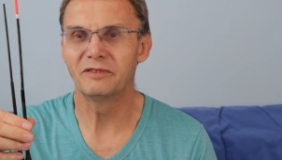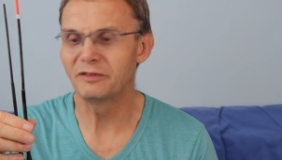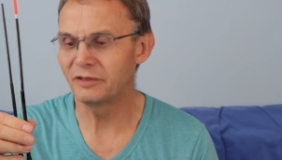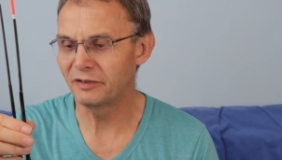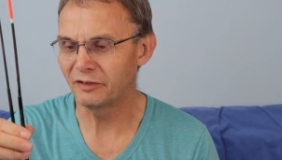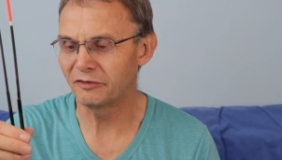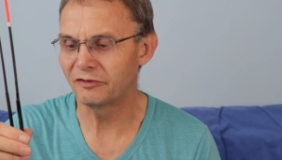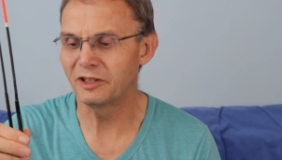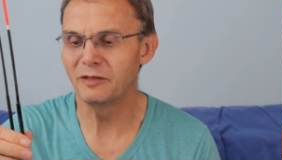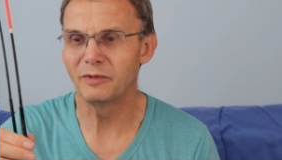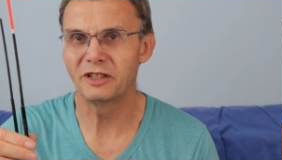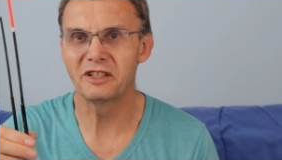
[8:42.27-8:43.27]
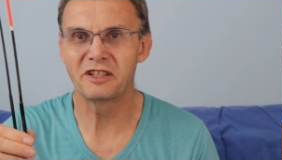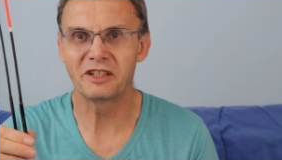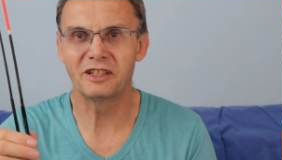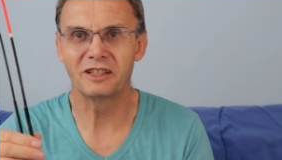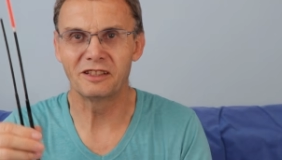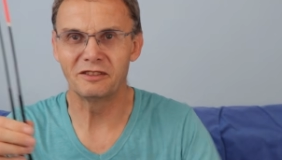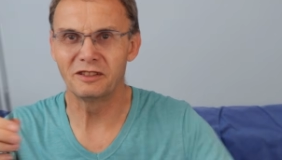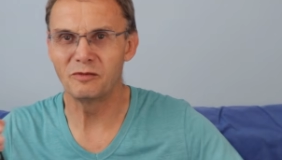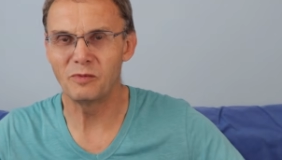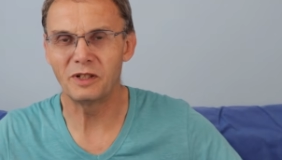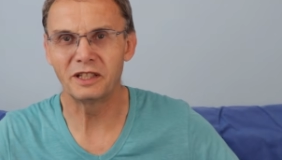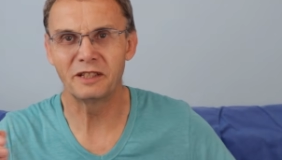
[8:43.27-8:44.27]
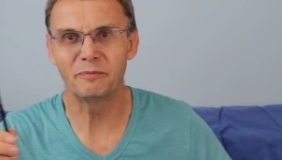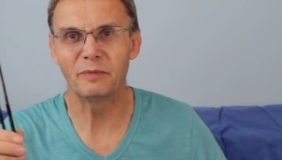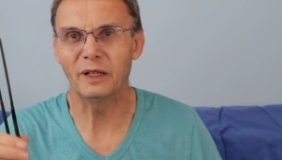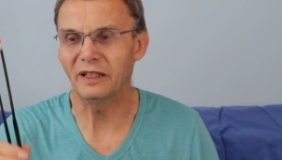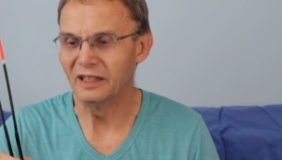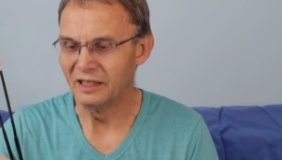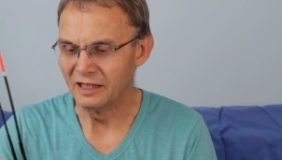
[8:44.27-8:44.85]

River Froome on the tidal, on the wide bit,